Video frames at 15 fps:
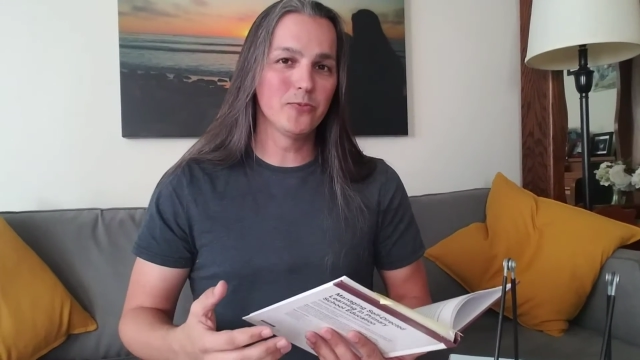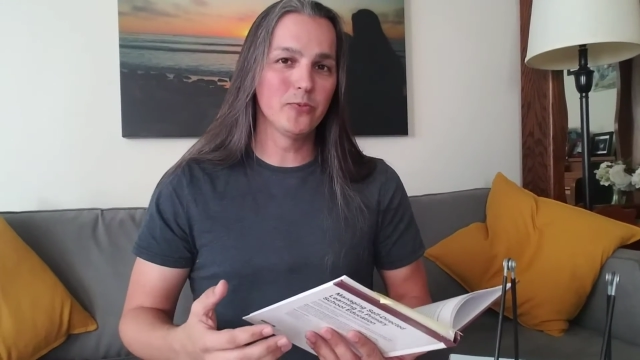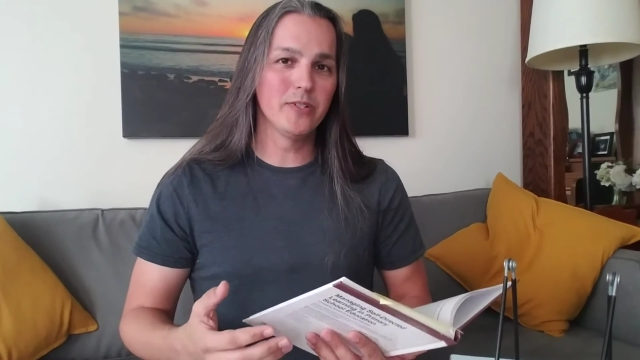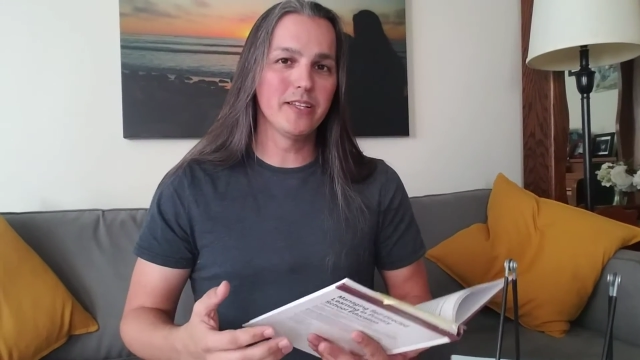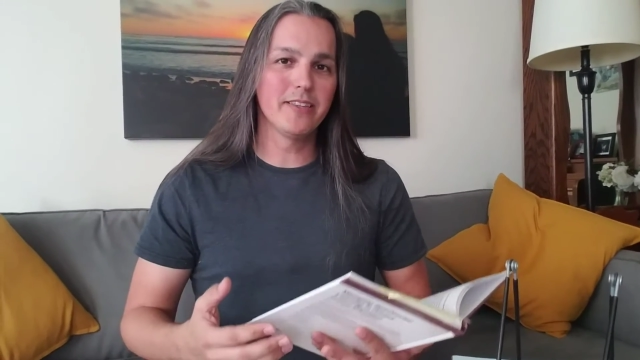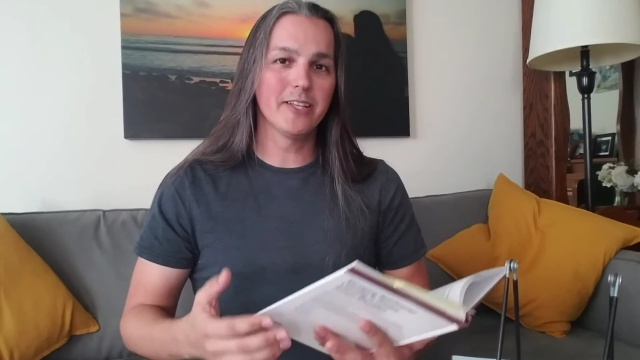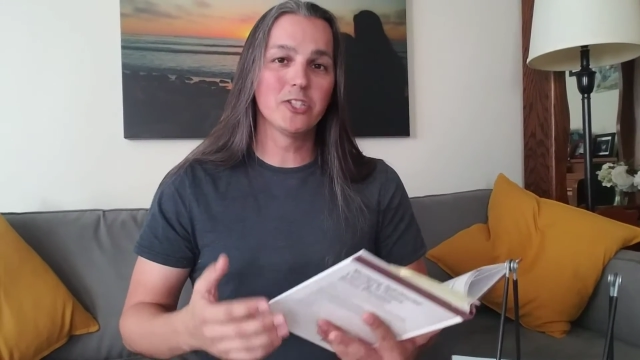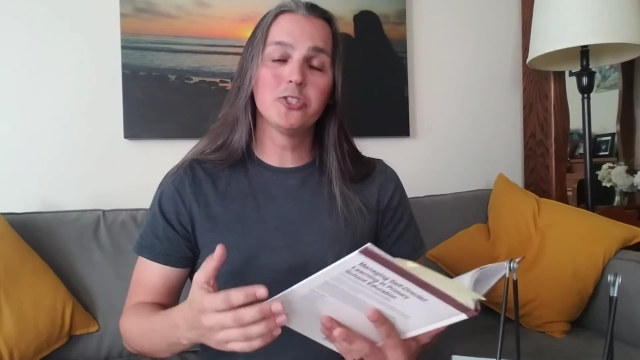
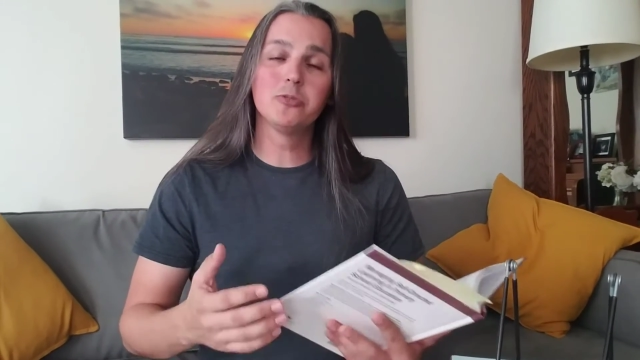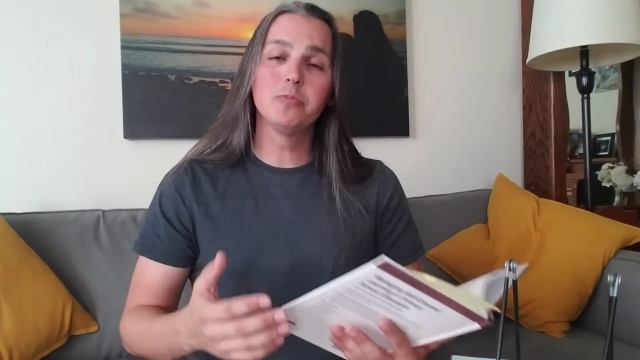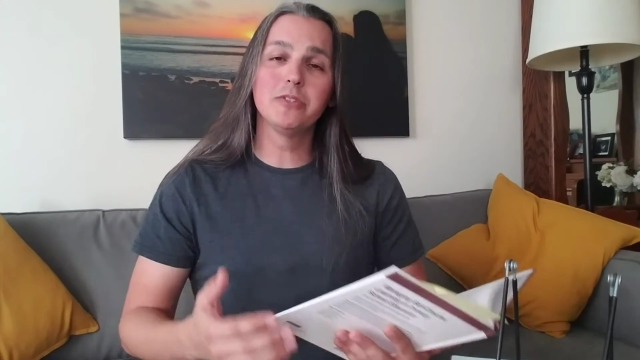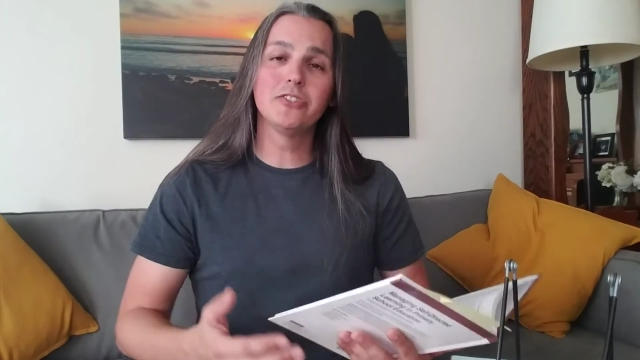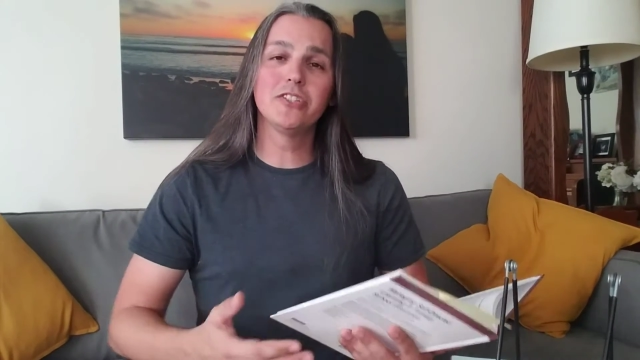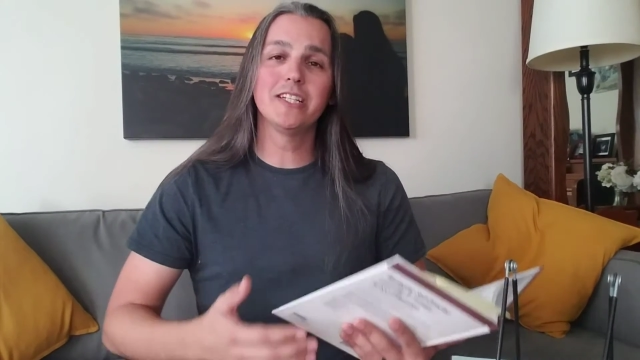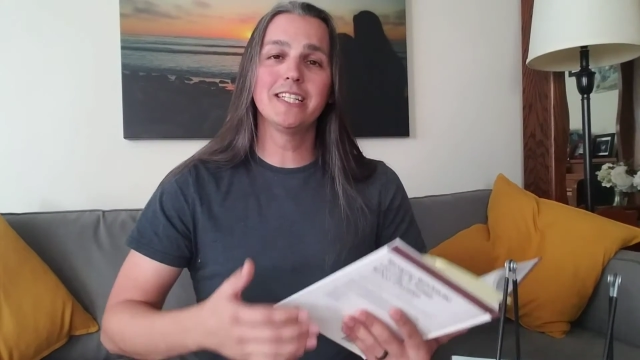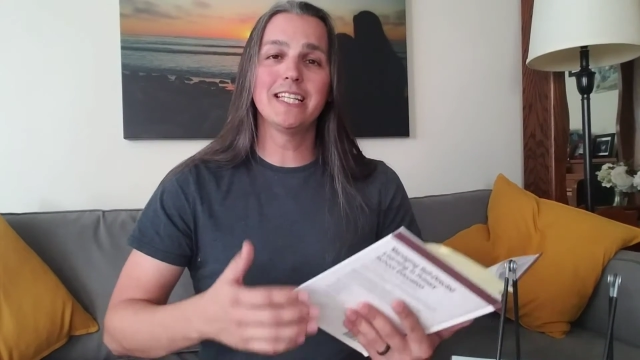with
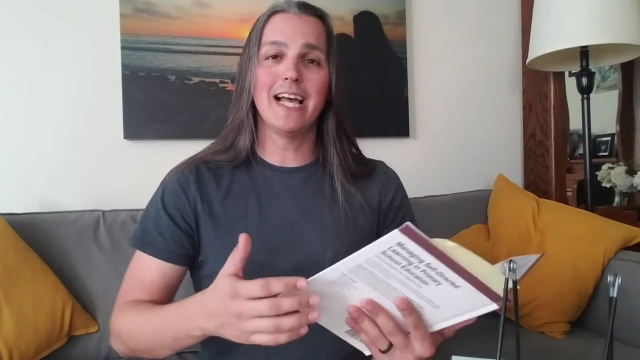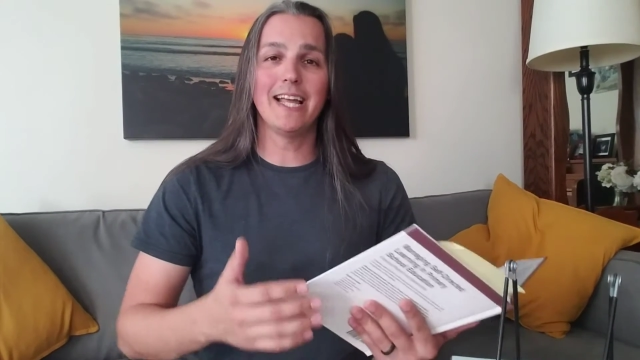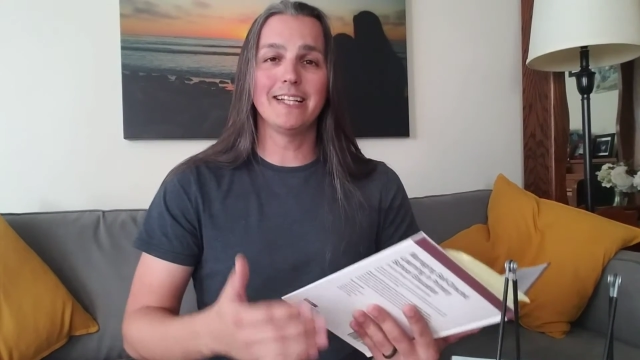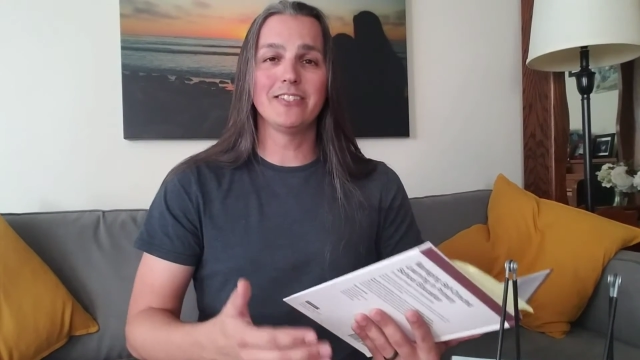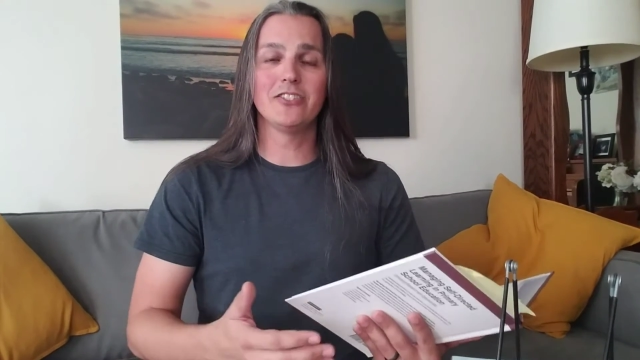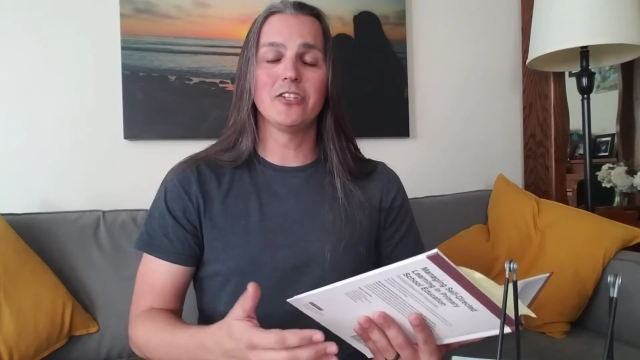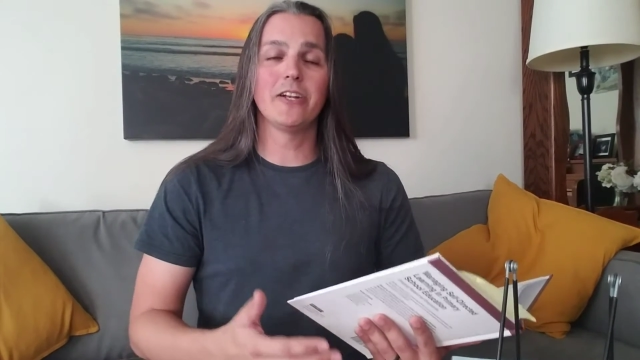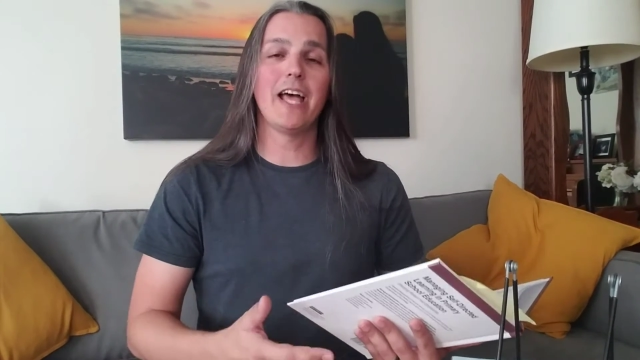explicit
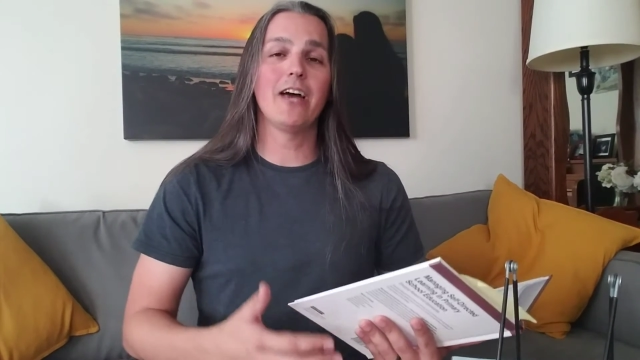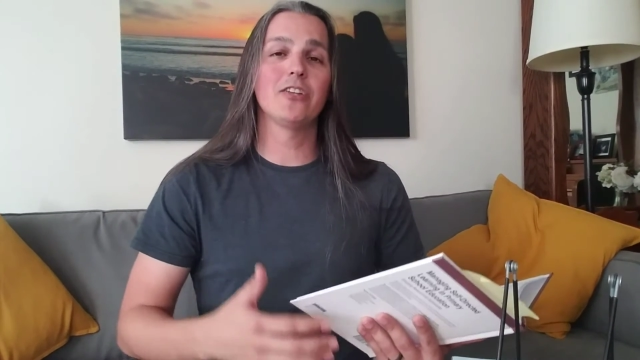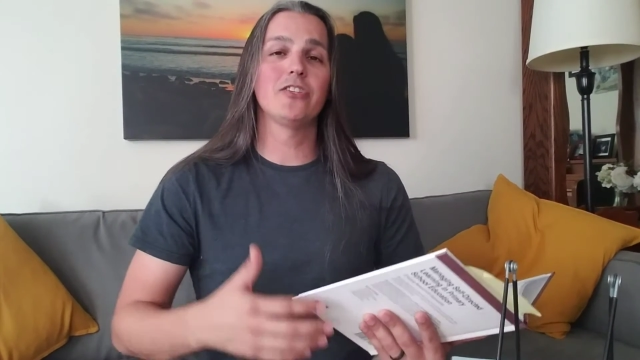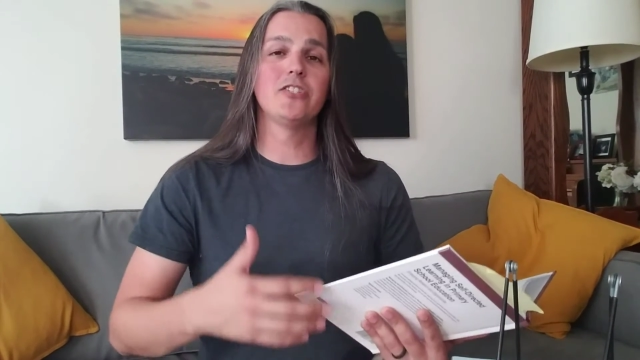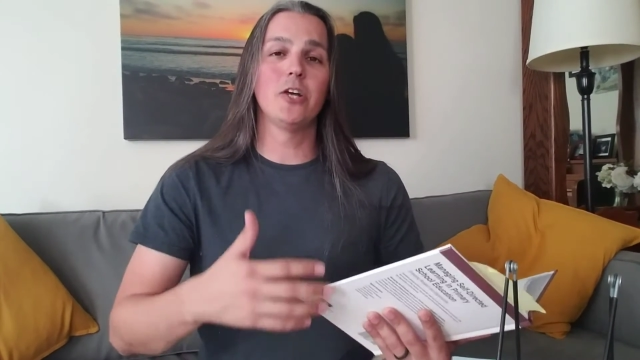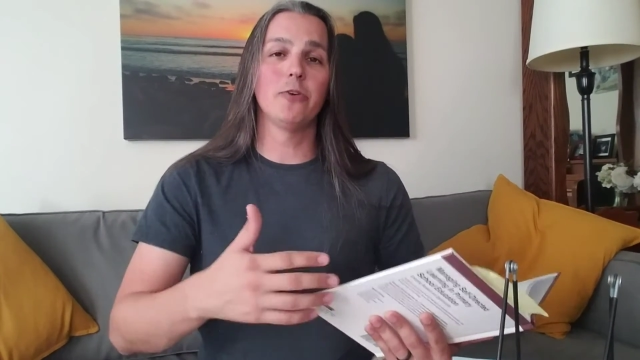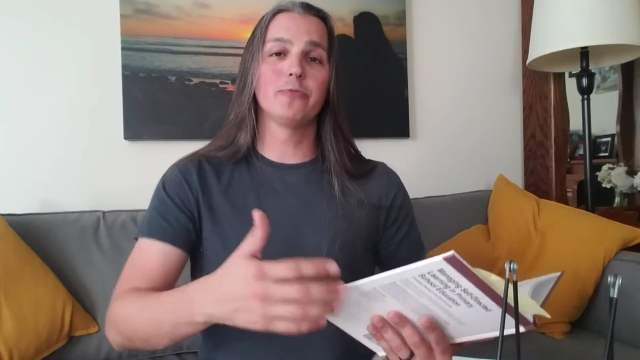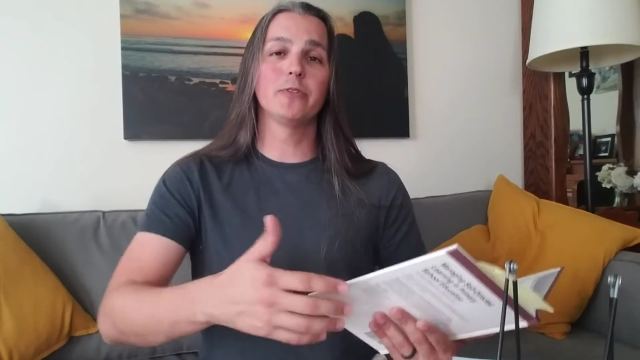guidance on how to
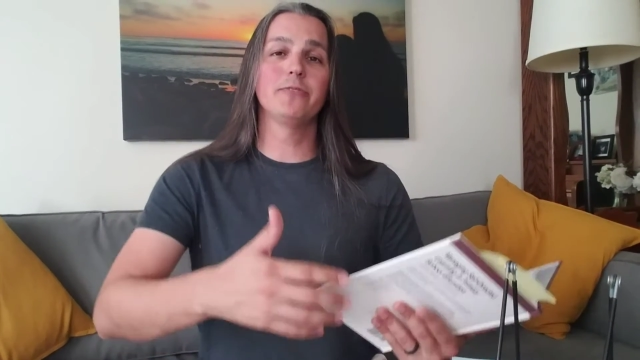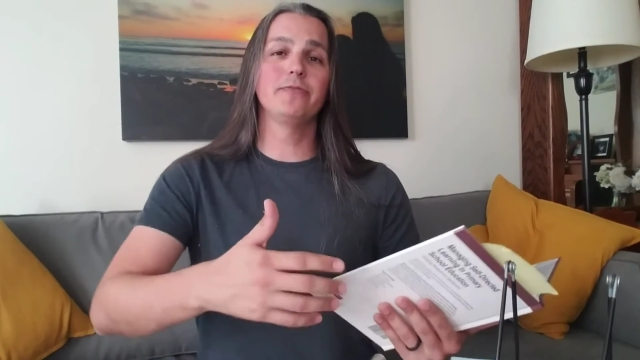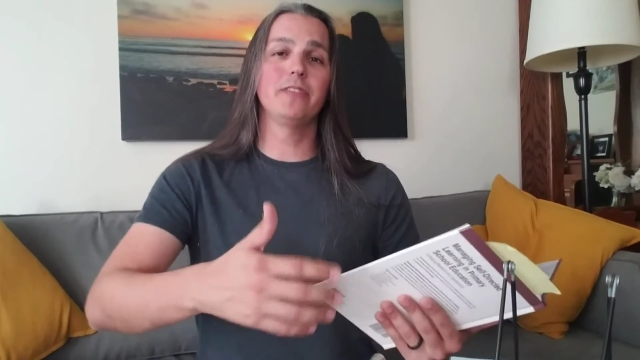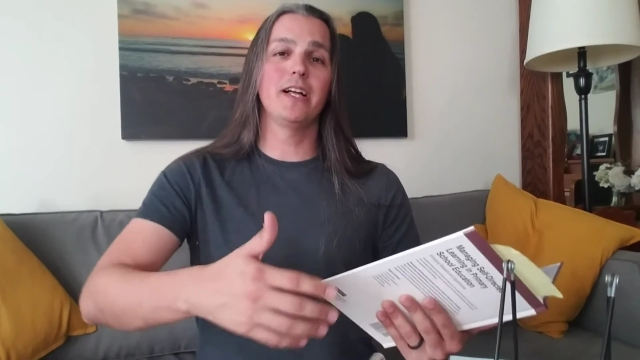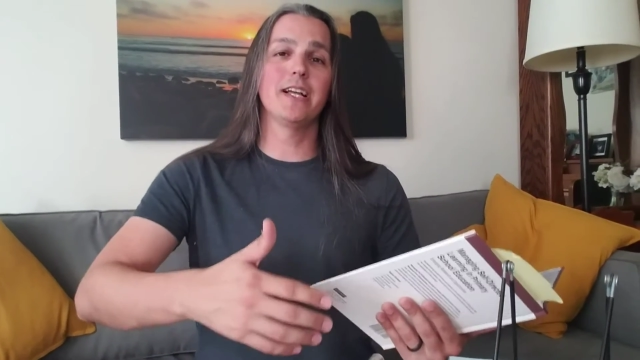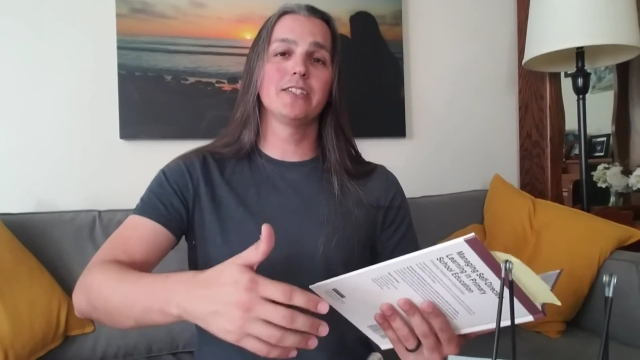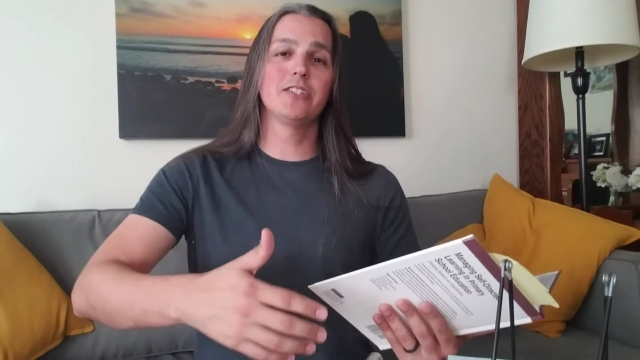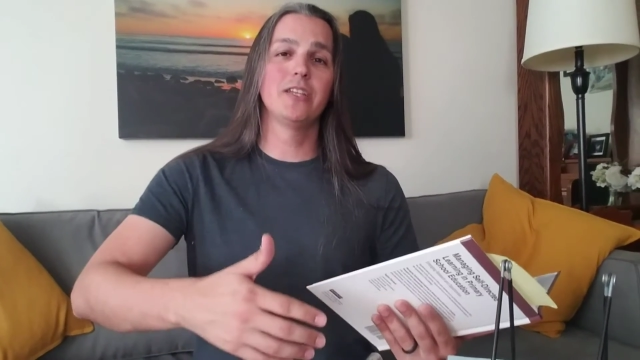
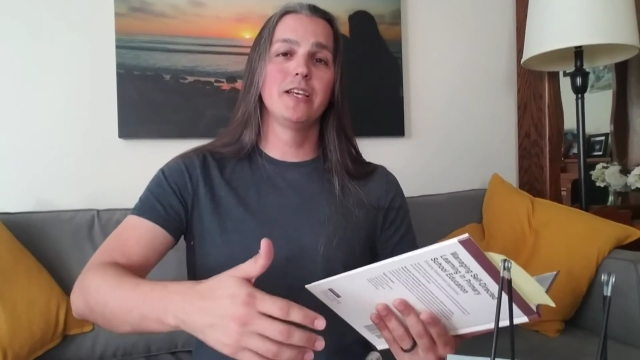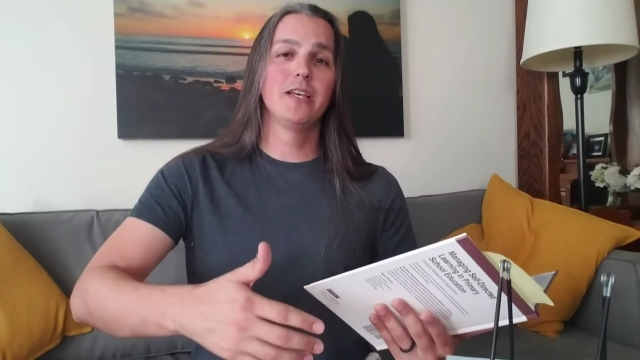self-reflect,